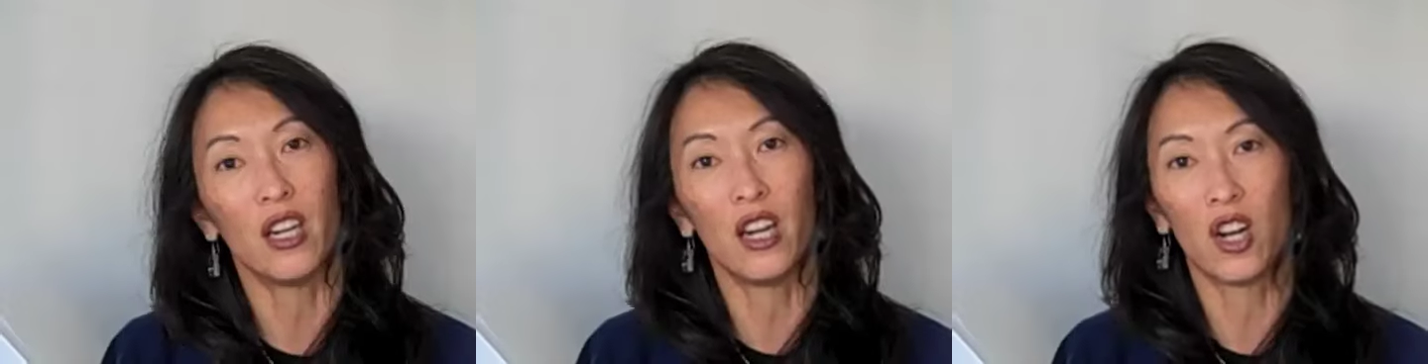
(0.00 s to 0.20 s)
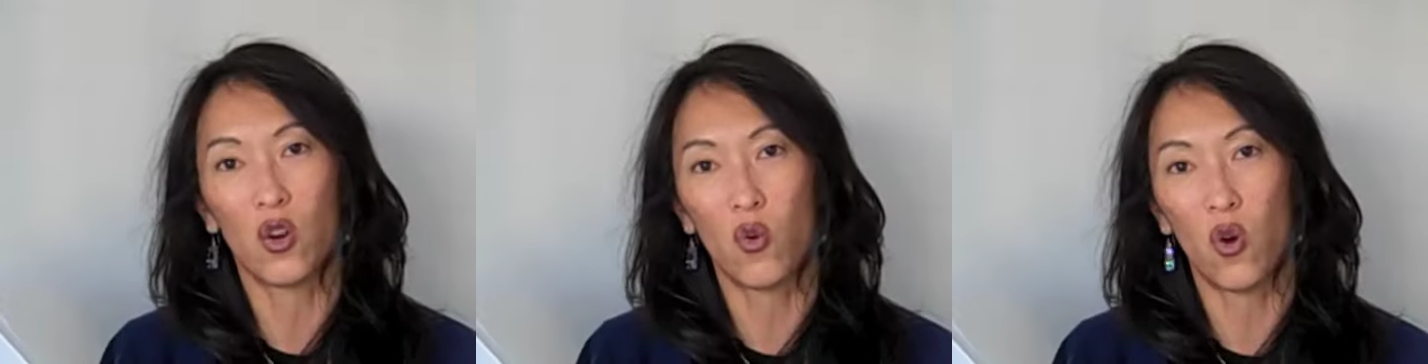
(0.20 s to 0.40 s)

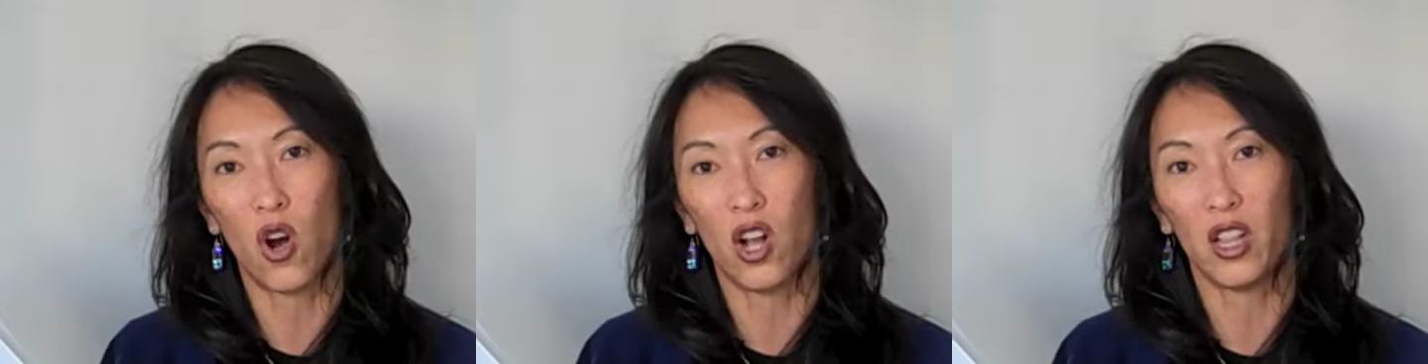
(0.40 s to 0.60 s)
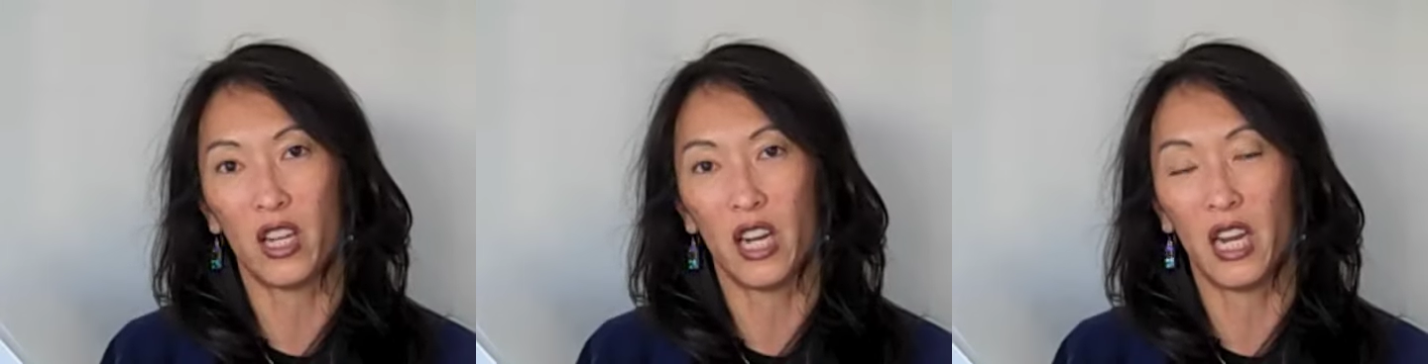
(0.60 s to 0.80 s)
in
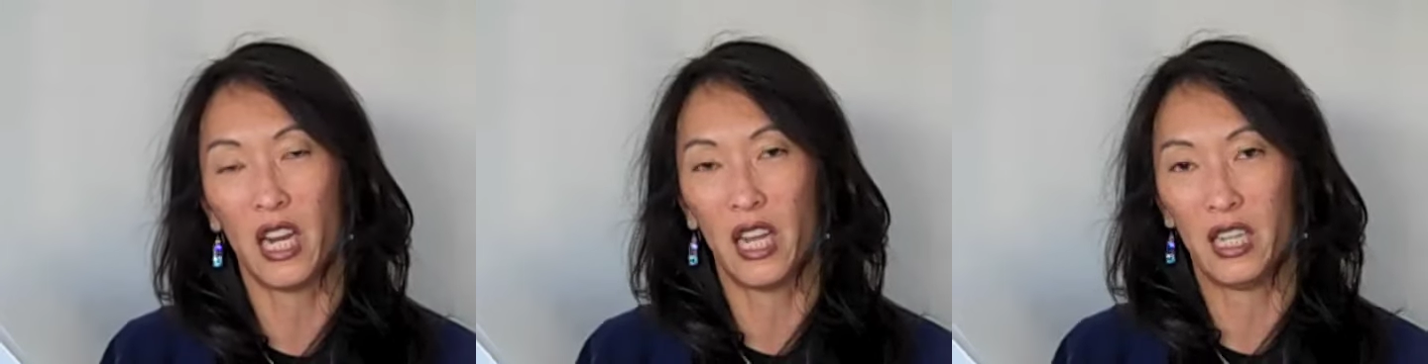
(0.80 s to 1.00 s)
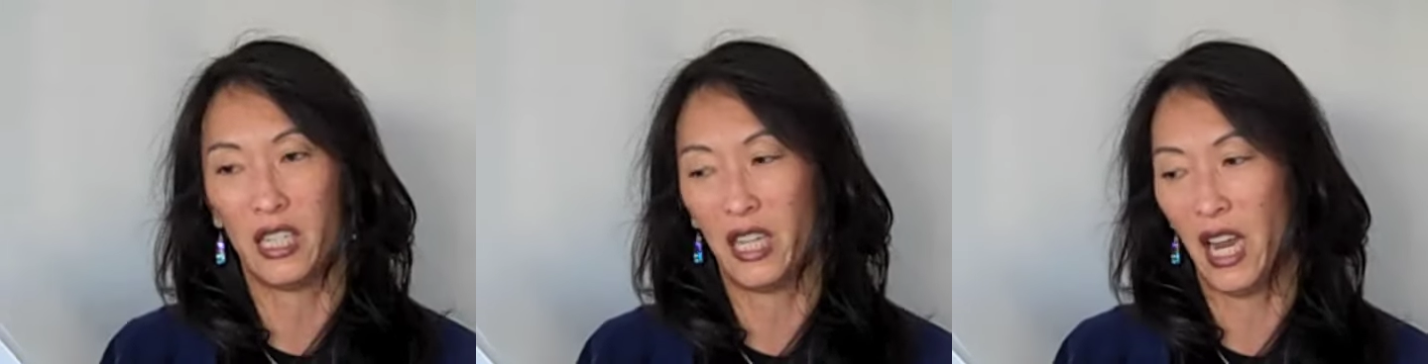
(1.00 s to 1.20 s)
quality
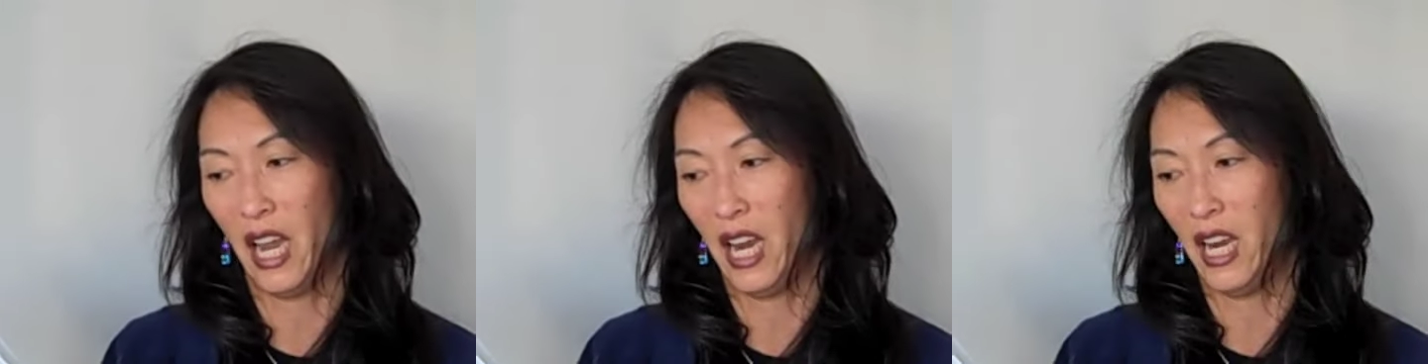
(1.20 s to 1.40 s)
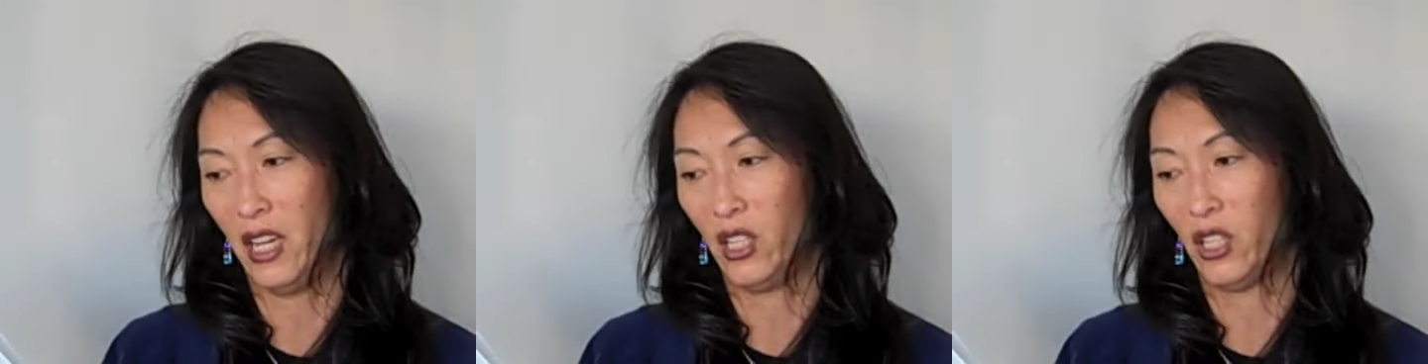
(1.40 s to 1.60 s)
and
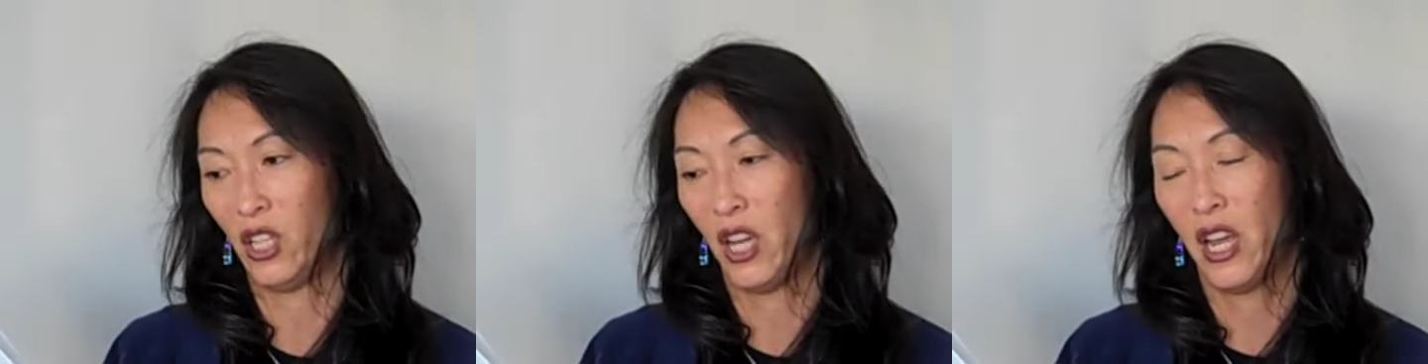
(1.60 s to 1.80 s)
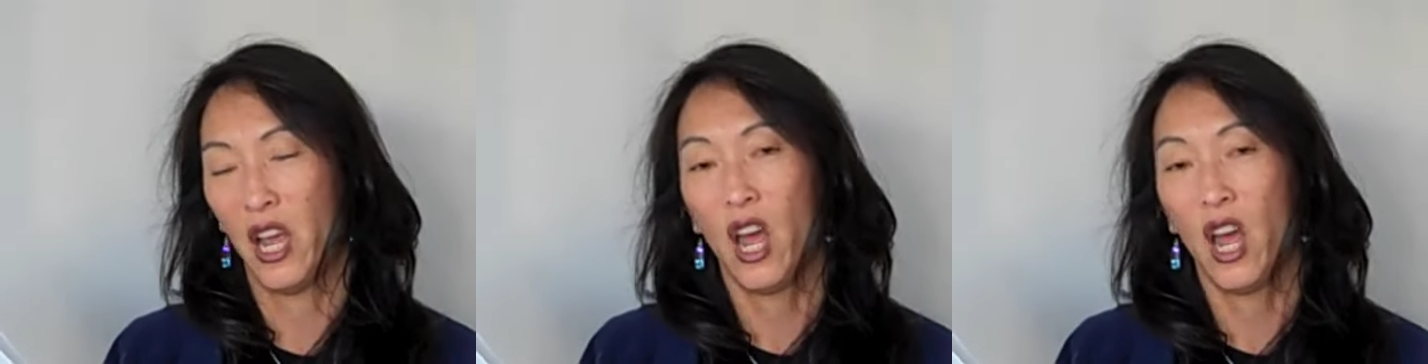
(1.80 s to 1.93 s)
taste.